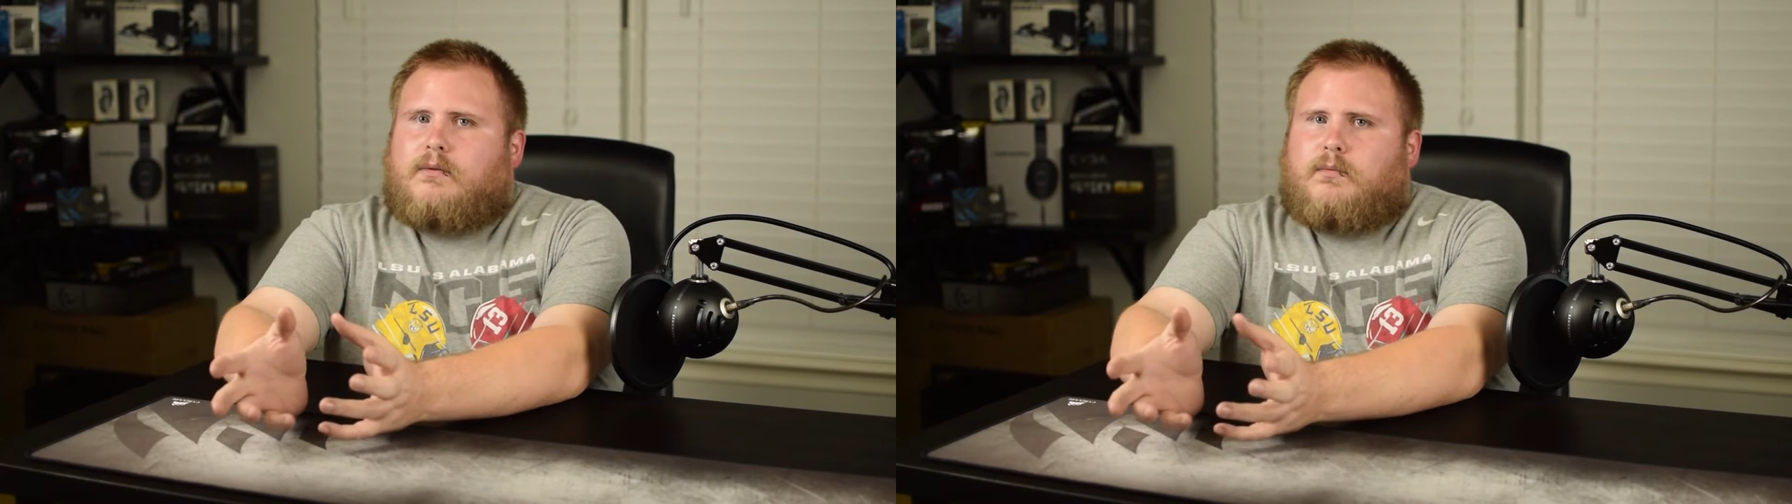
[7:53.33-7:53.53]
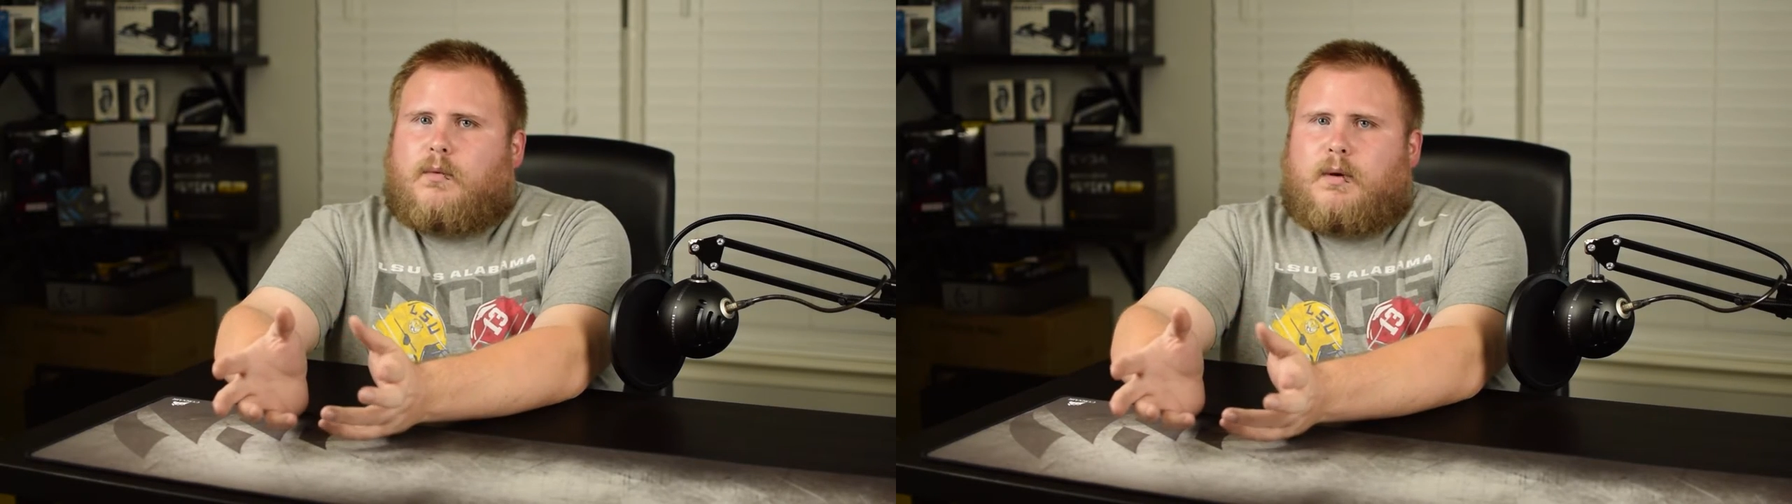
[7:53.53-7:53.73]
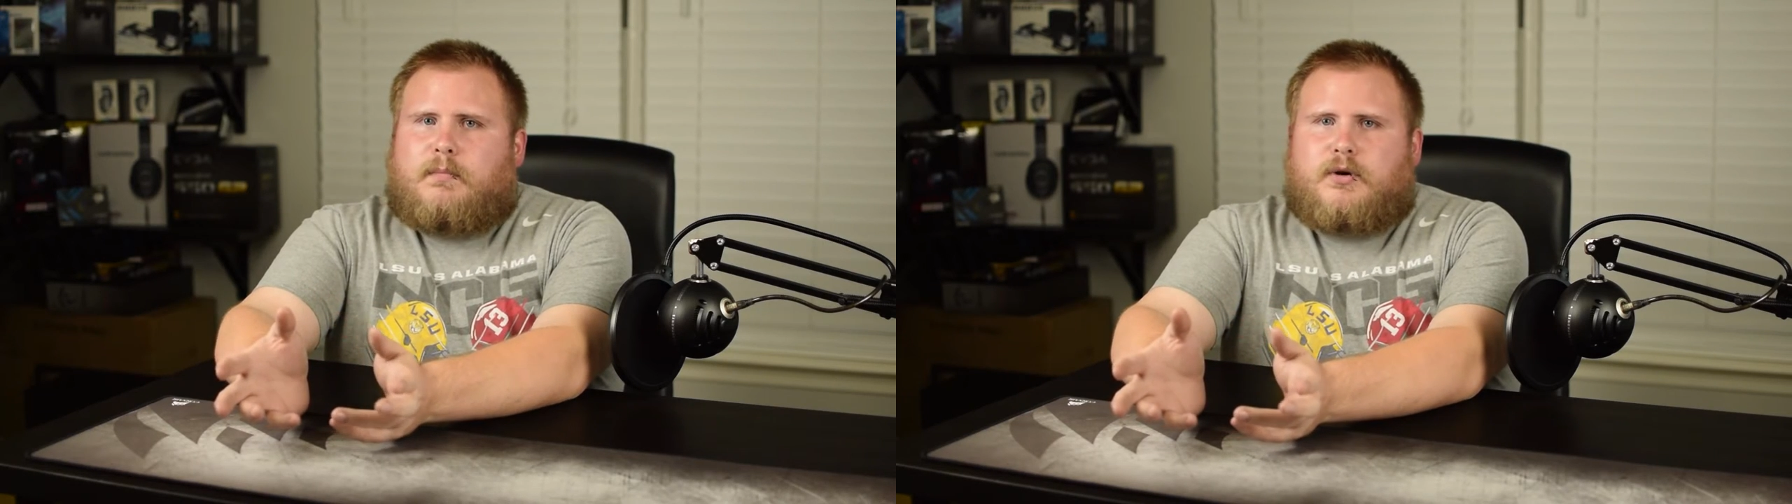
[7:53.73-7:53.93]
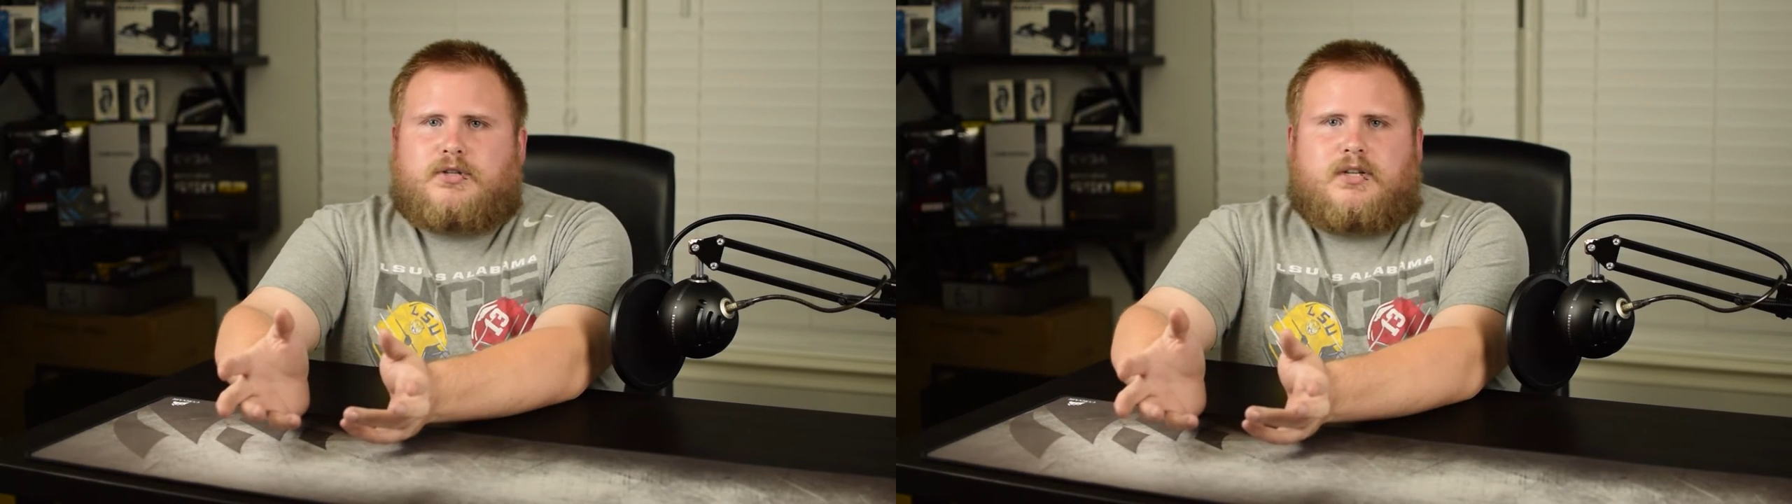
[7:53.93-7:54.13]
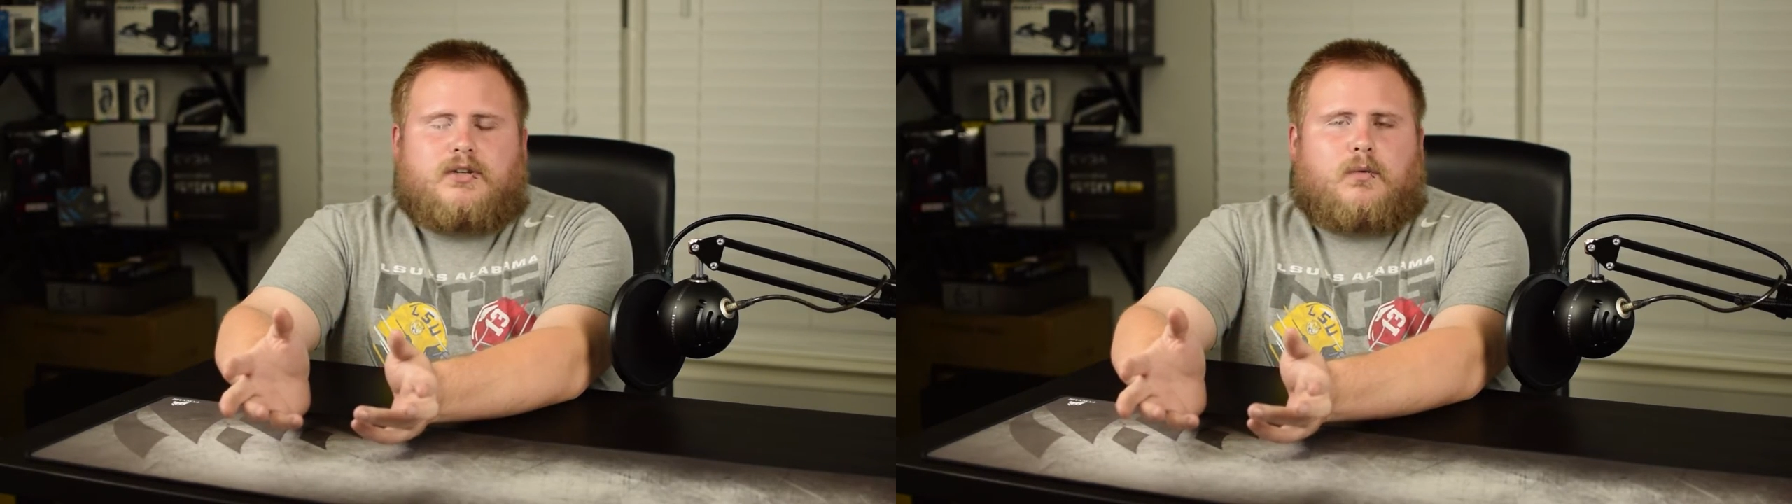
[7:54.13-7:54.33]
when we
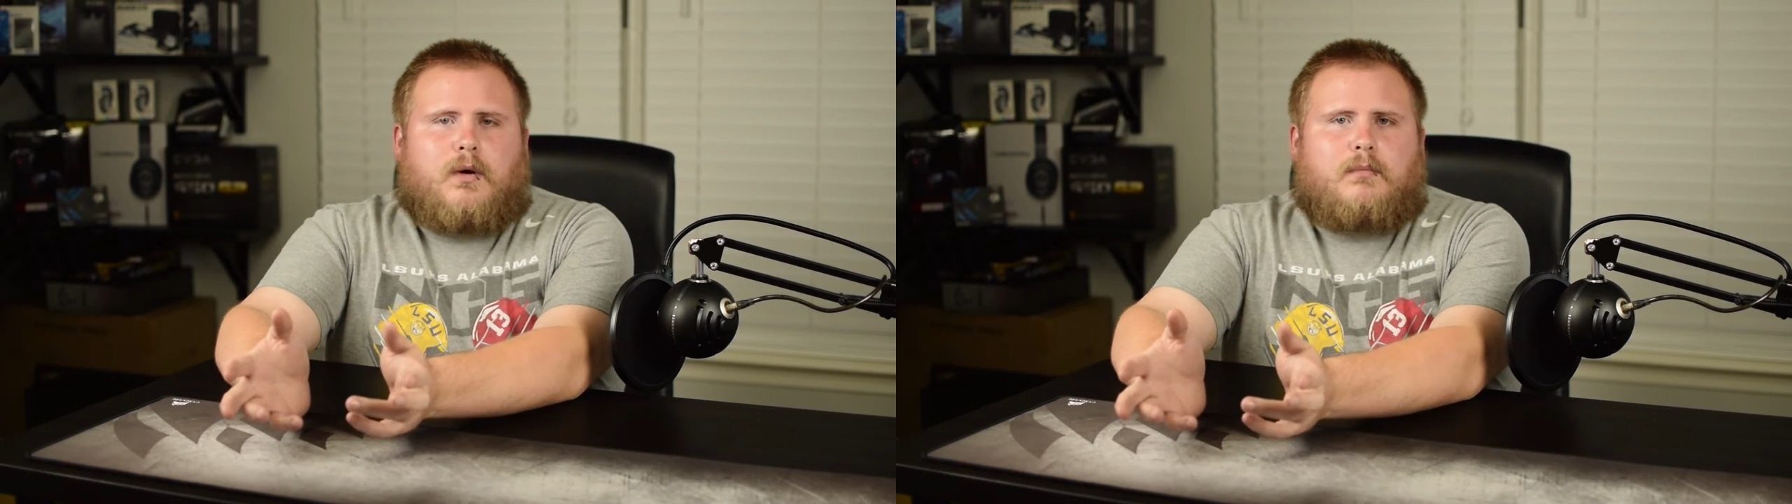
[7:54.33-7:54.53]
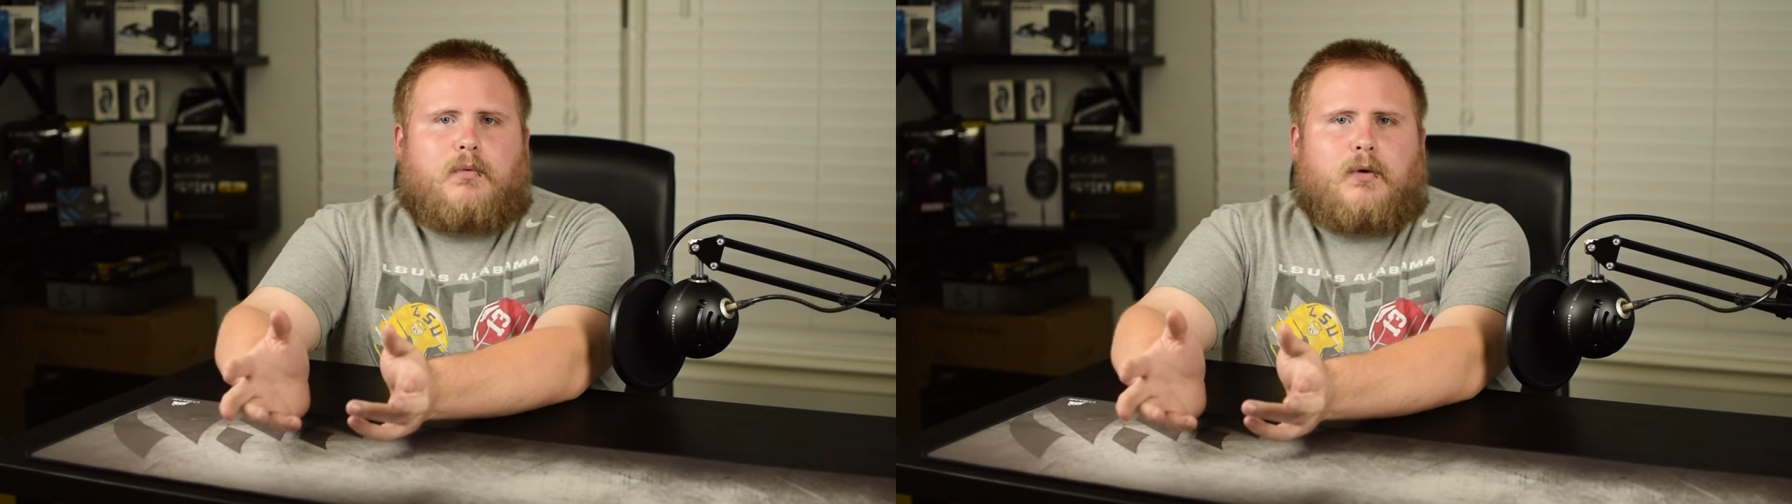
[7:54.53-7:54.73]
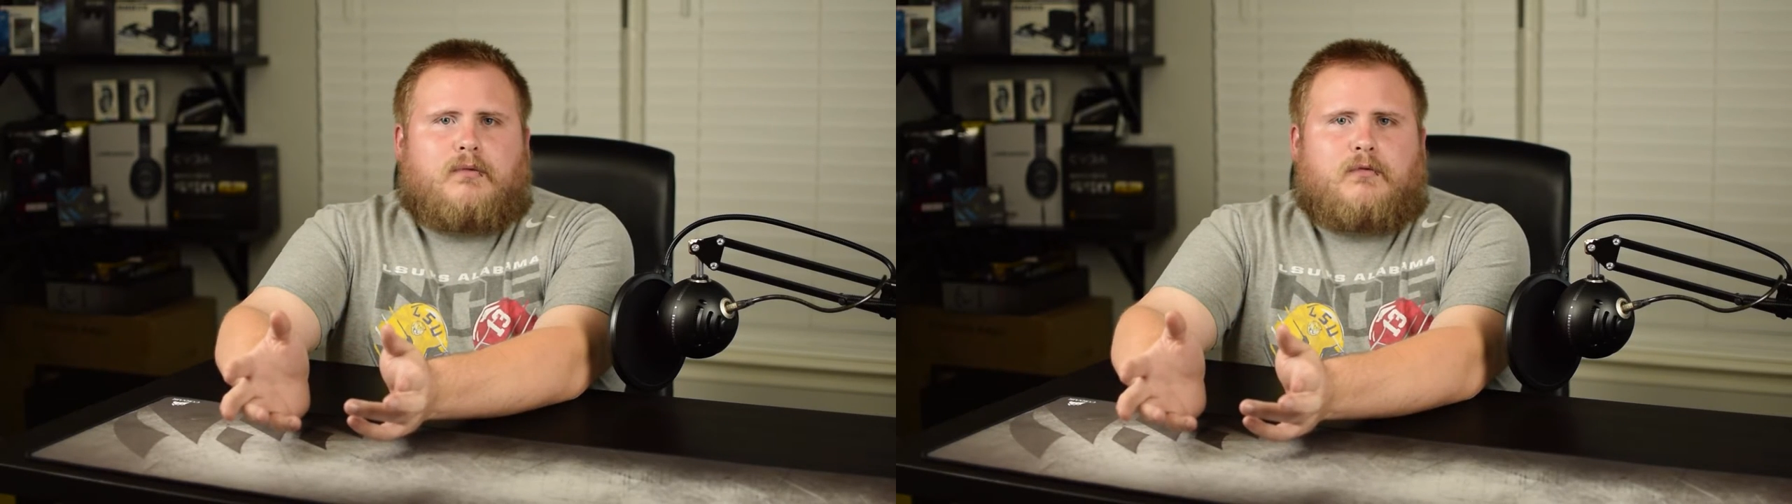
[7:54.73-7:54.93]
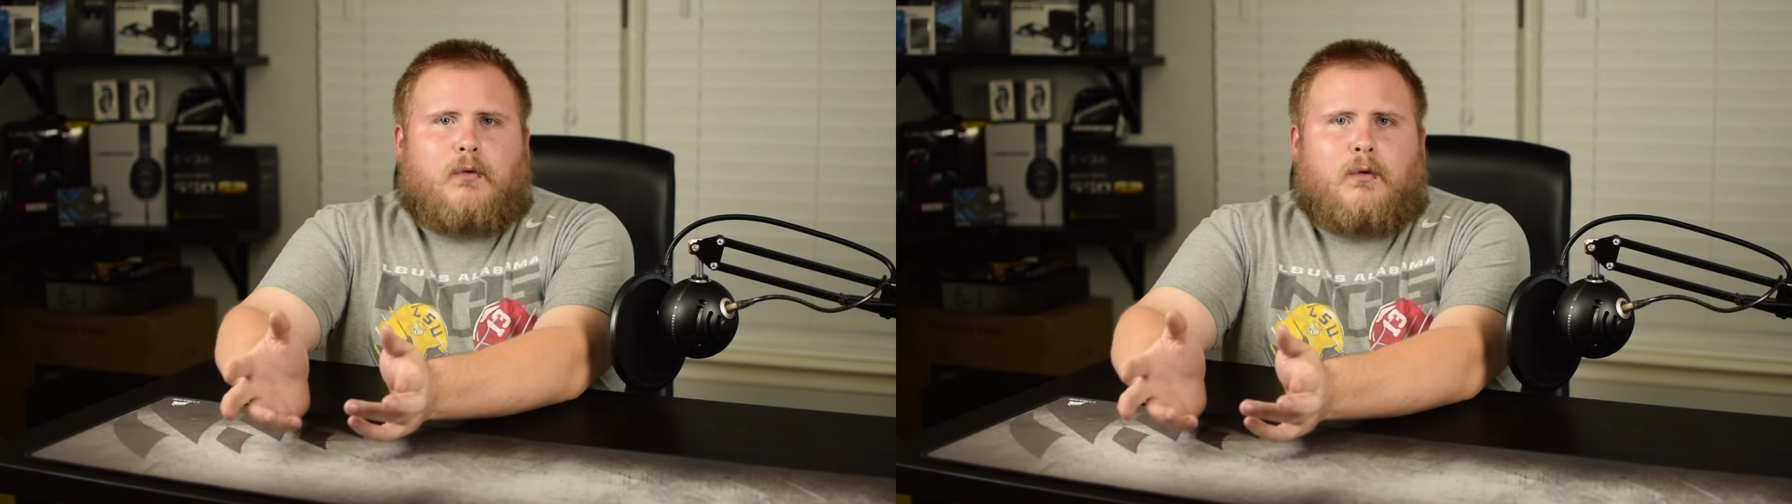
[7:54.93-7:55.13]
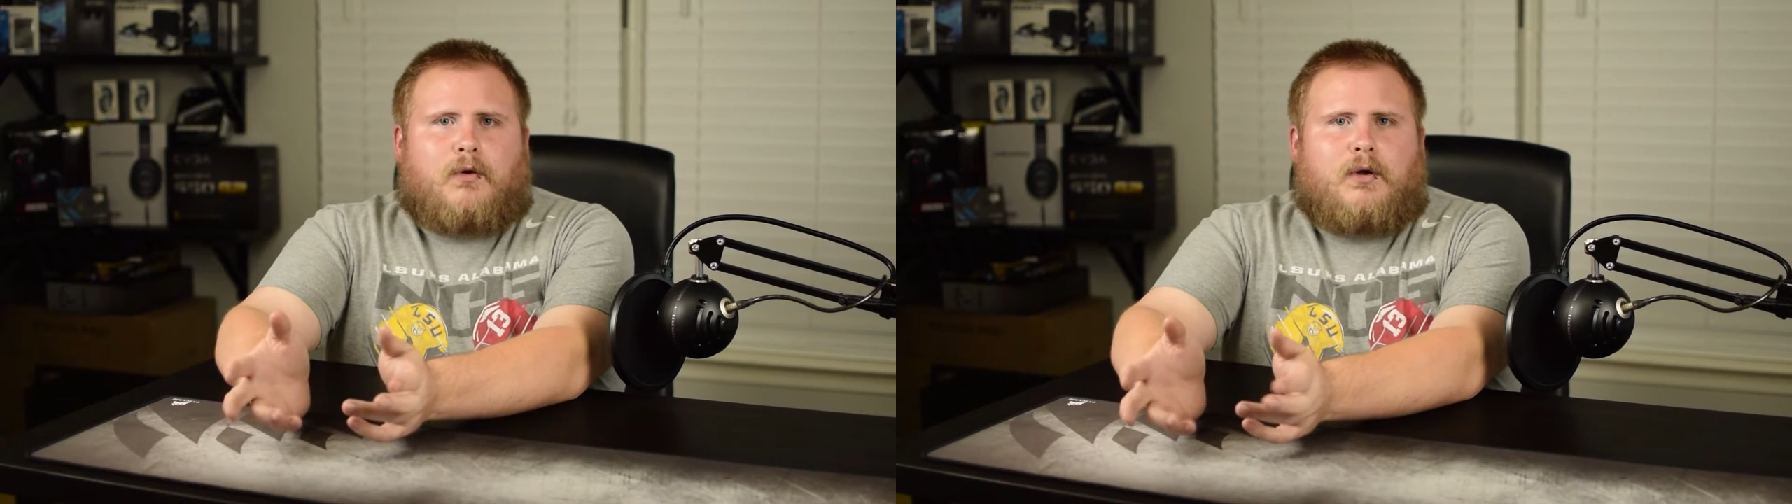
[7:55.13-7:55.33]
pushed it to
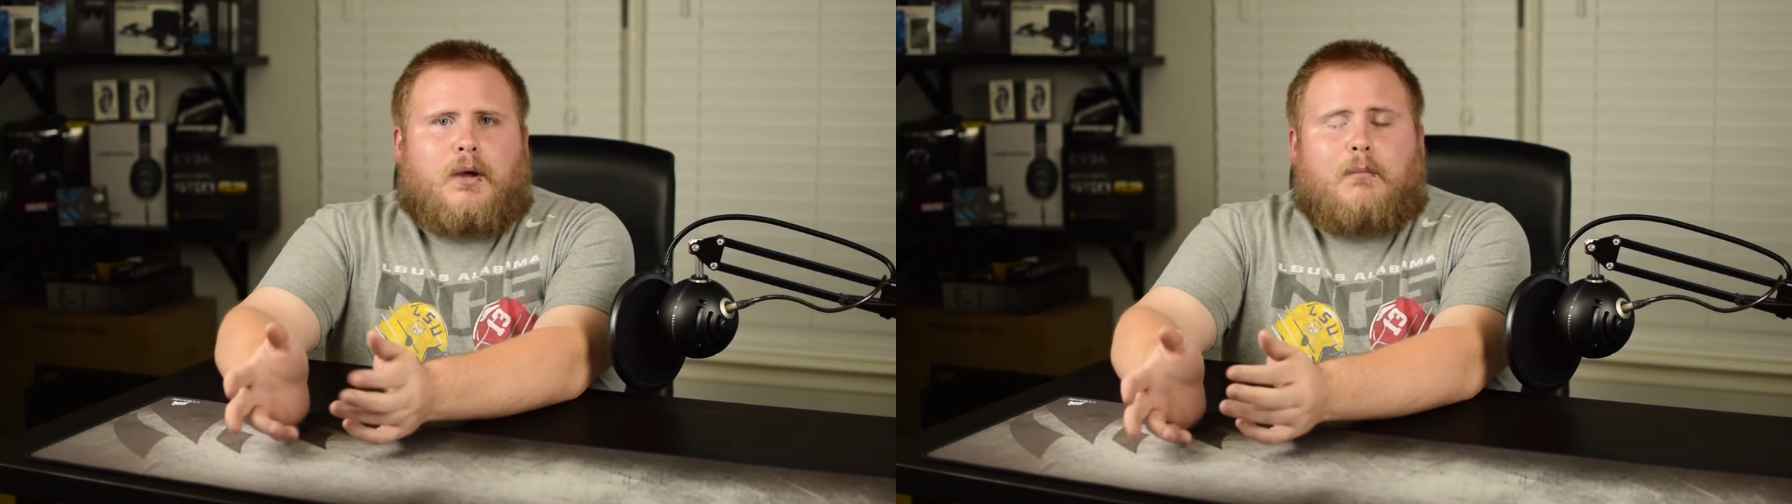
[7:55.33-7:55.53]
1.4,